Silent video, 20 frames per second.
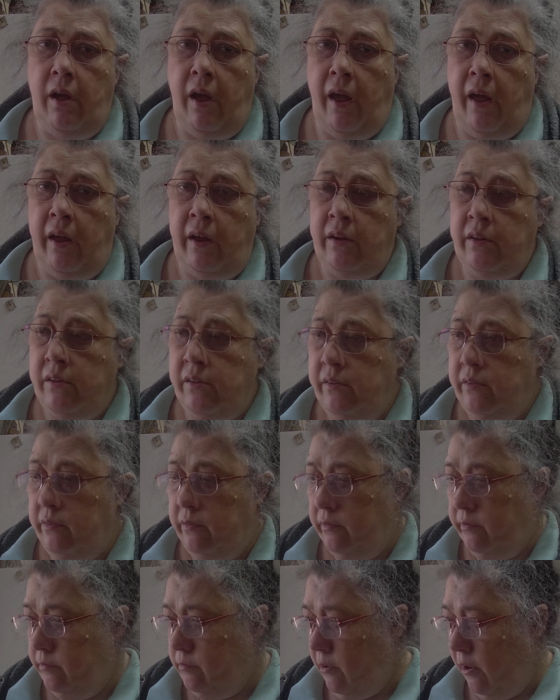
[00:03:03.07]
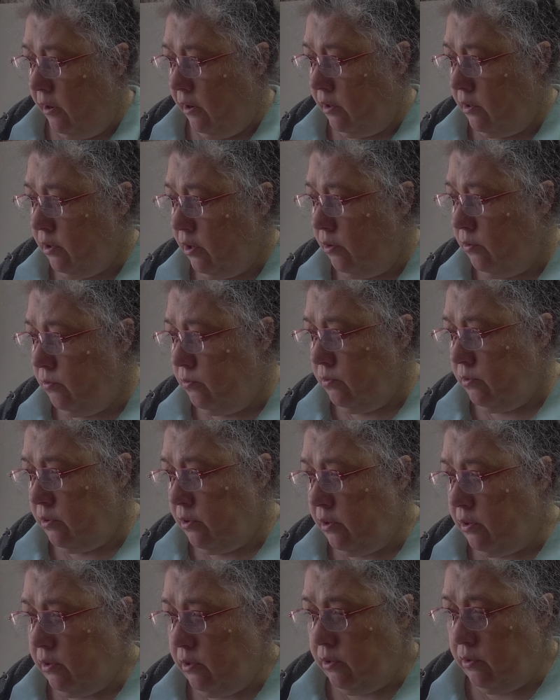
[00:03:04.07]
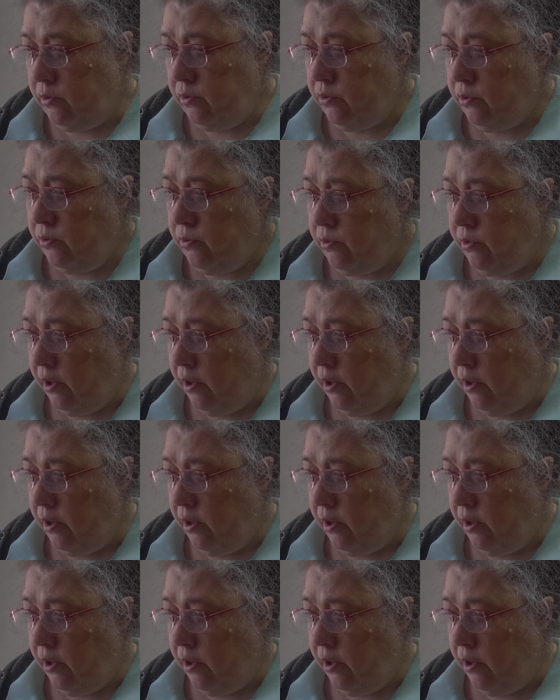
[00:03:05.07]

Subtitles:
I don't do